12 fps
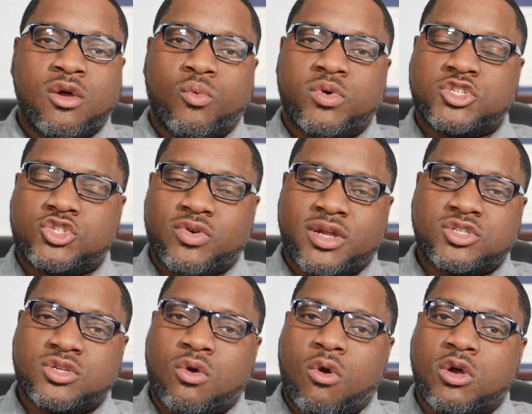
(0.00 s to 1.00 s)
when
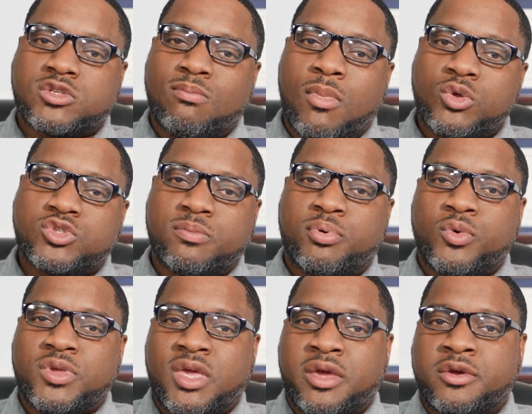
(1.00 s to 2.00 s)
stretched across multiple
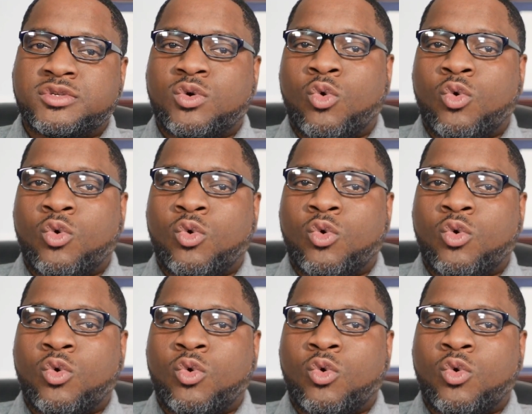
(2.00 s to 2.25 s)
years